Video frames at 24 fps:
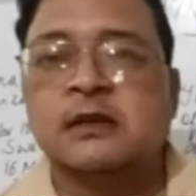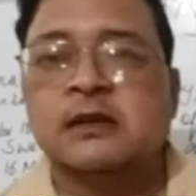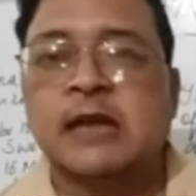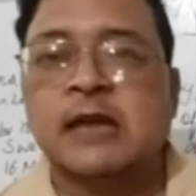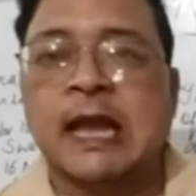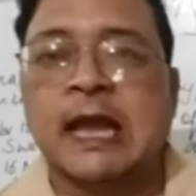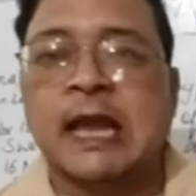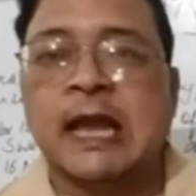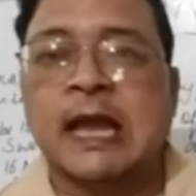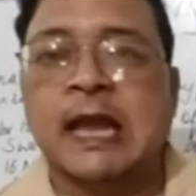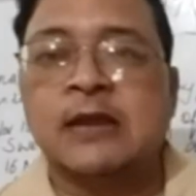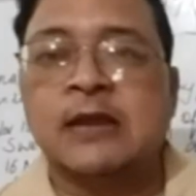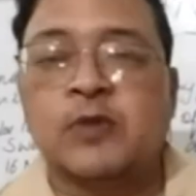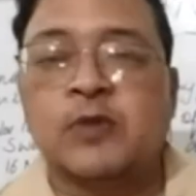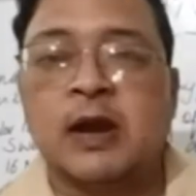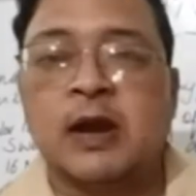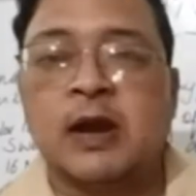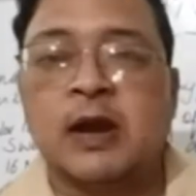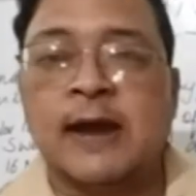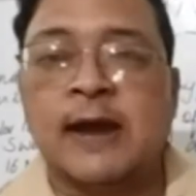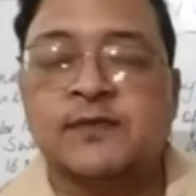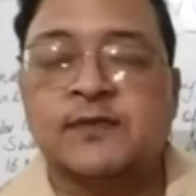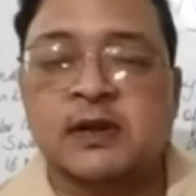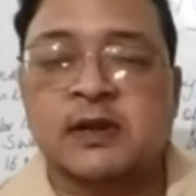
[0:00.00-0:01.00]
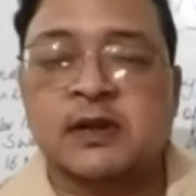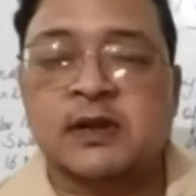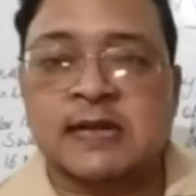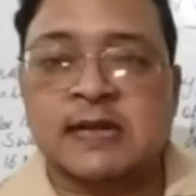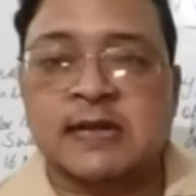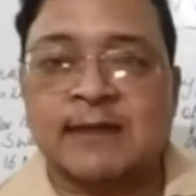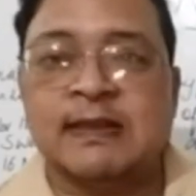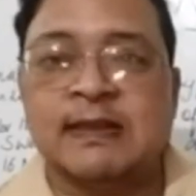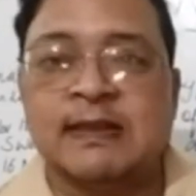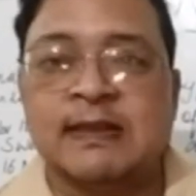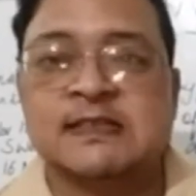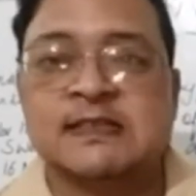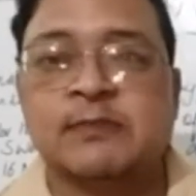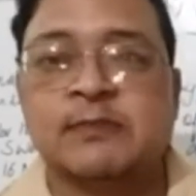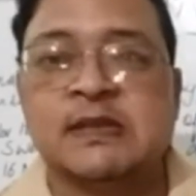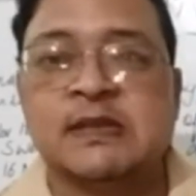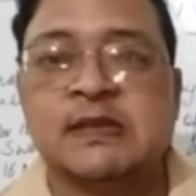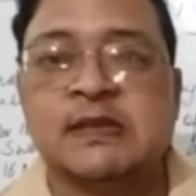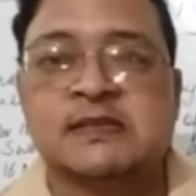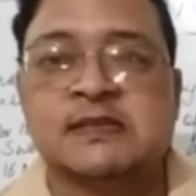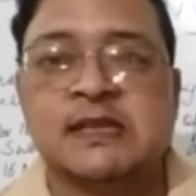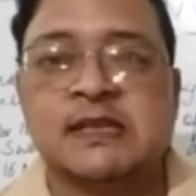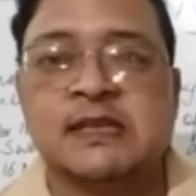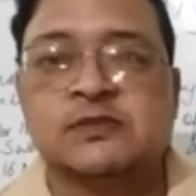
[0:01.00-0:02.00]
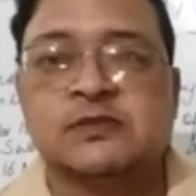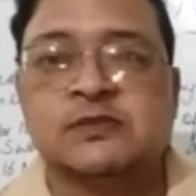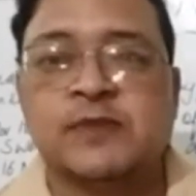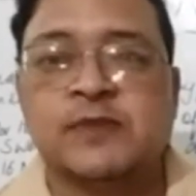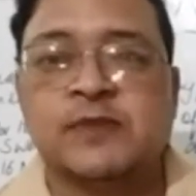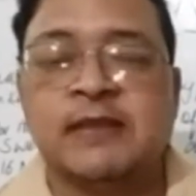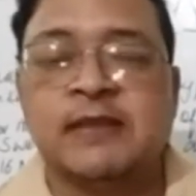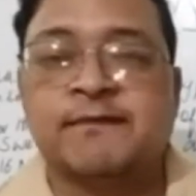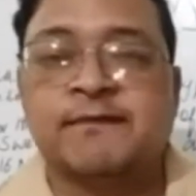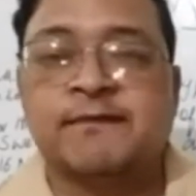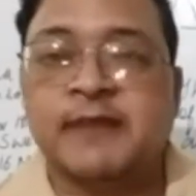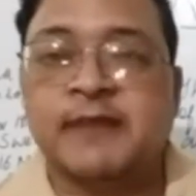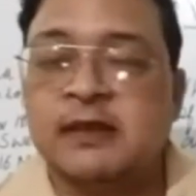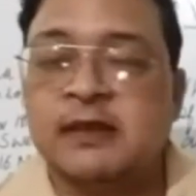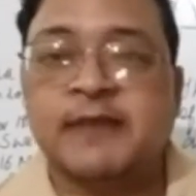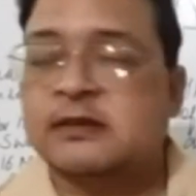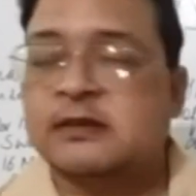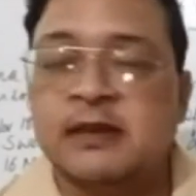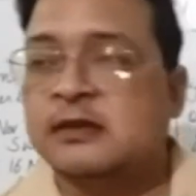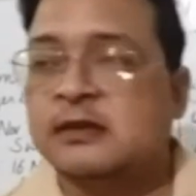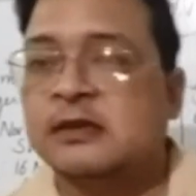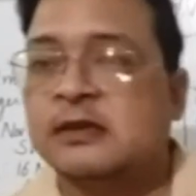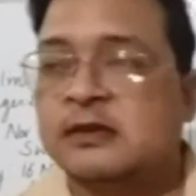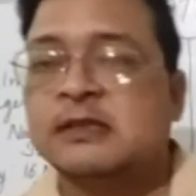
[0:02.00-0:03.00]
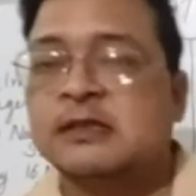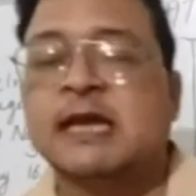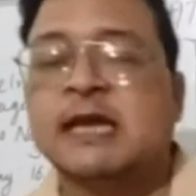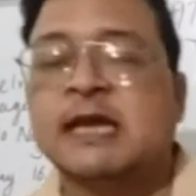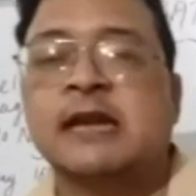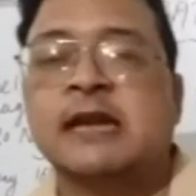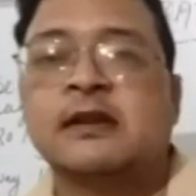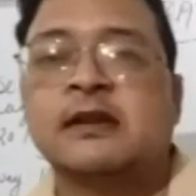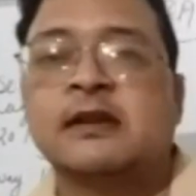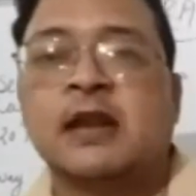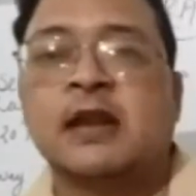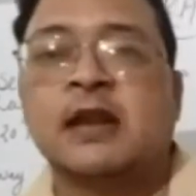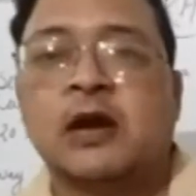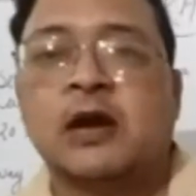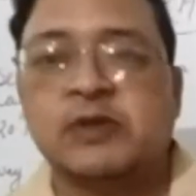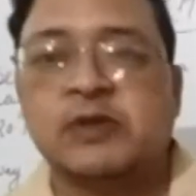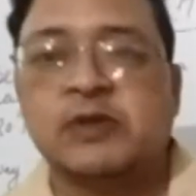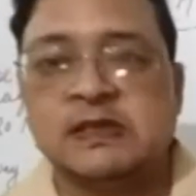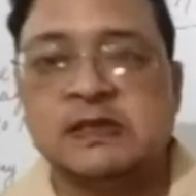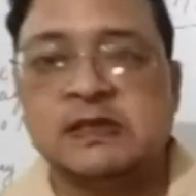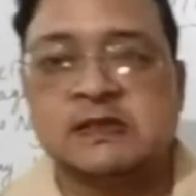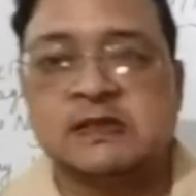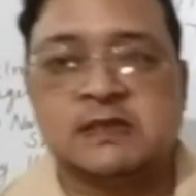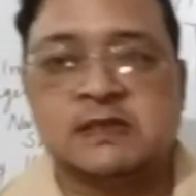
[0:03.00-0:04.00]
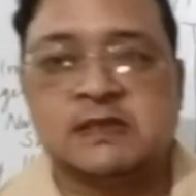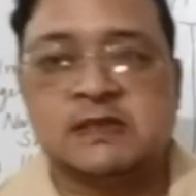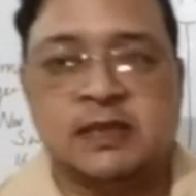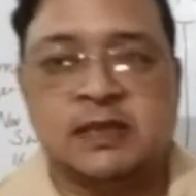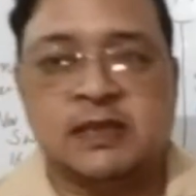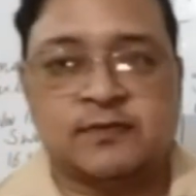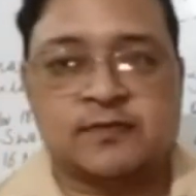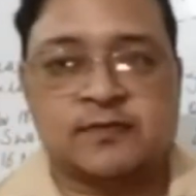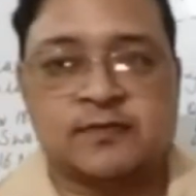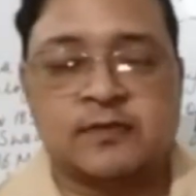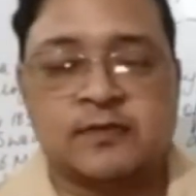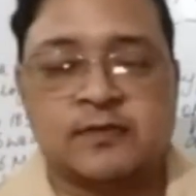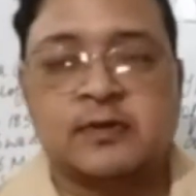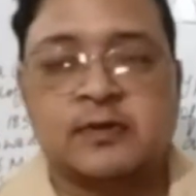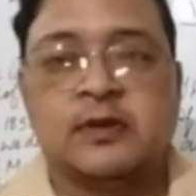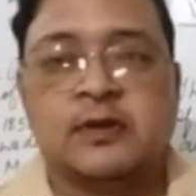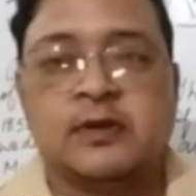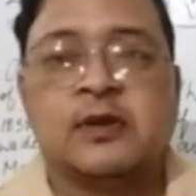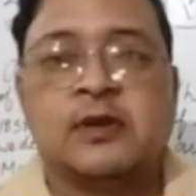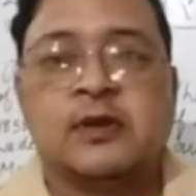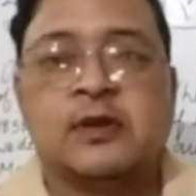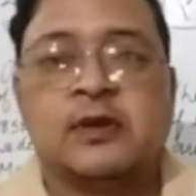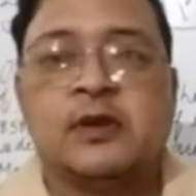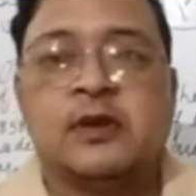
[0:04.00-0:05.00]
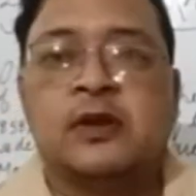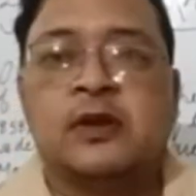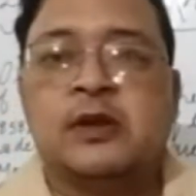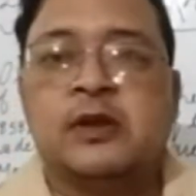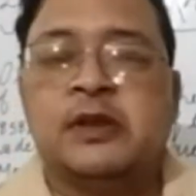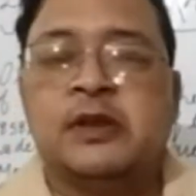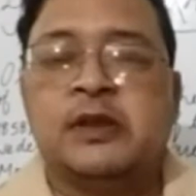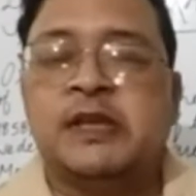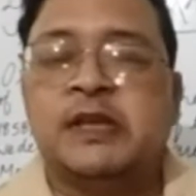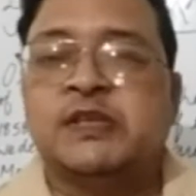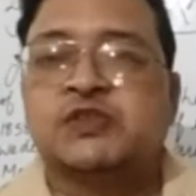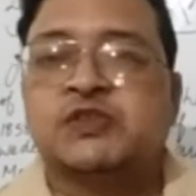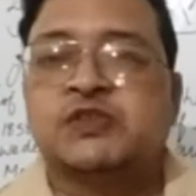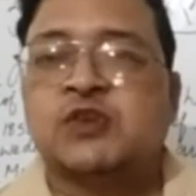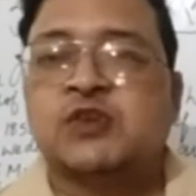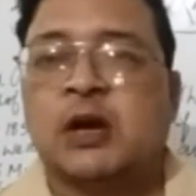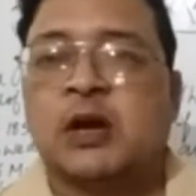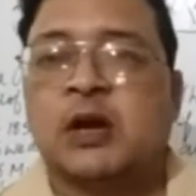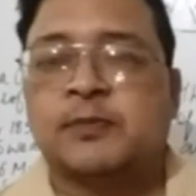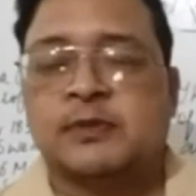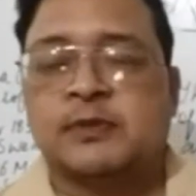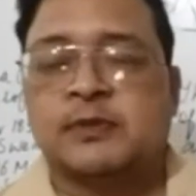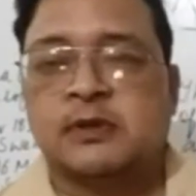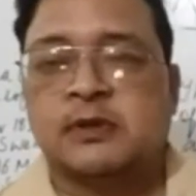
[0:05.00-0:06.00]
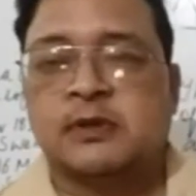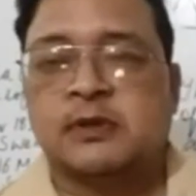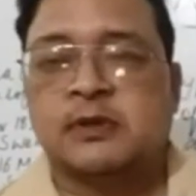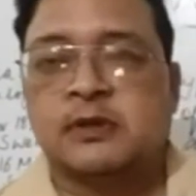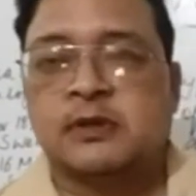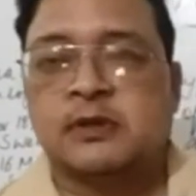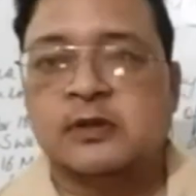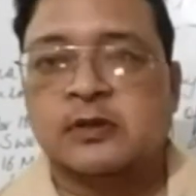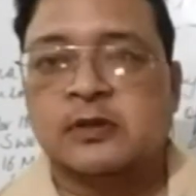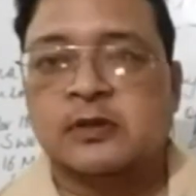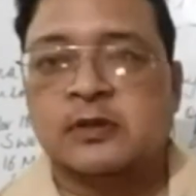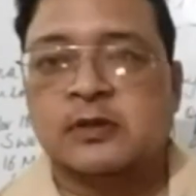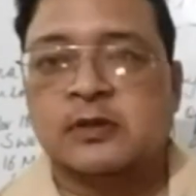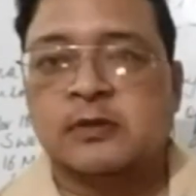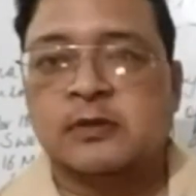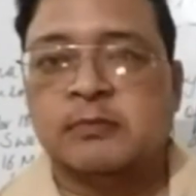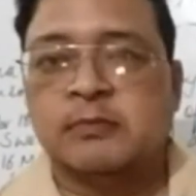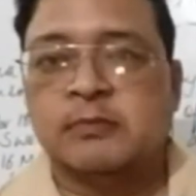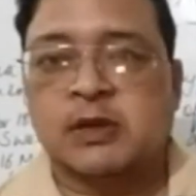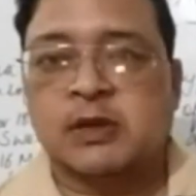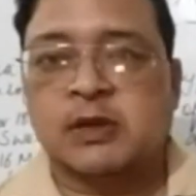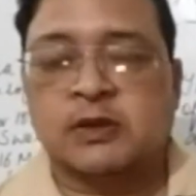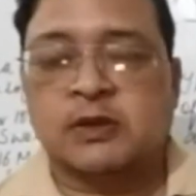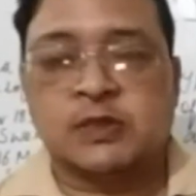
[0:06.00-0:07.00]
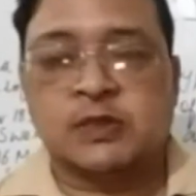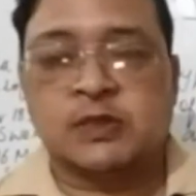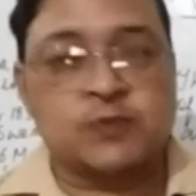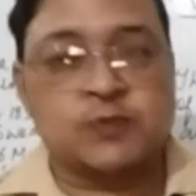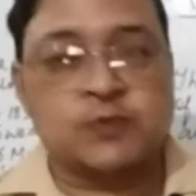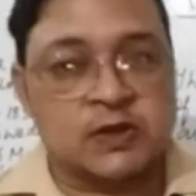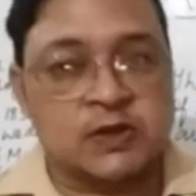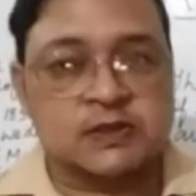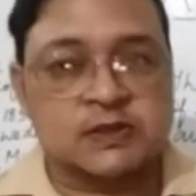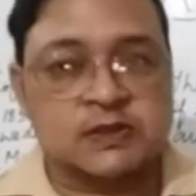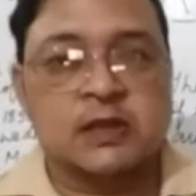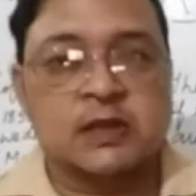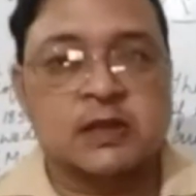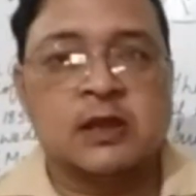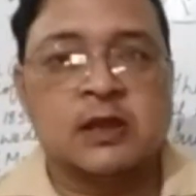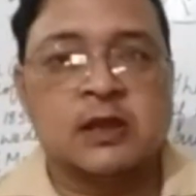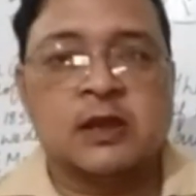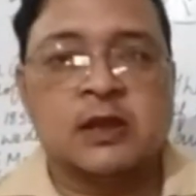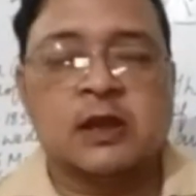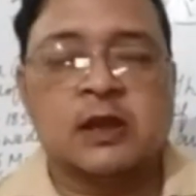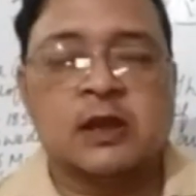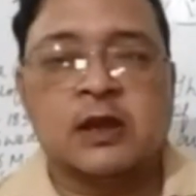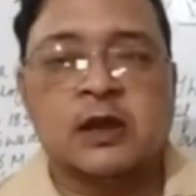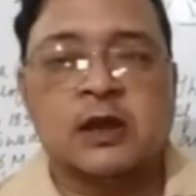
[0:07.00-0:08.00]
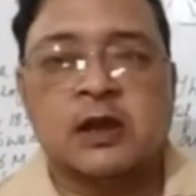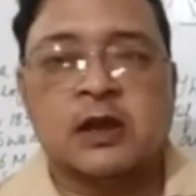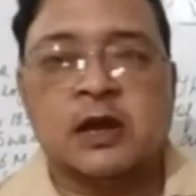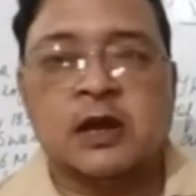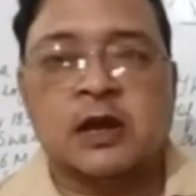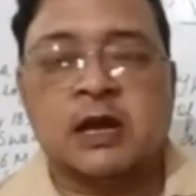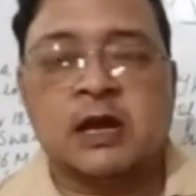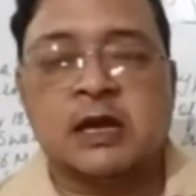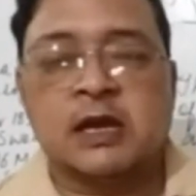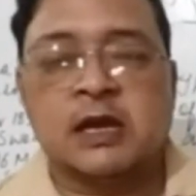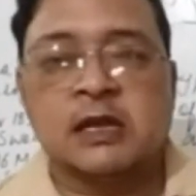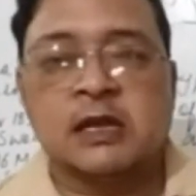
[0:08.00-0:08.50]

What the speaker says: and after traveling some distance, when he felt that now he is safe, he stopped, because it was a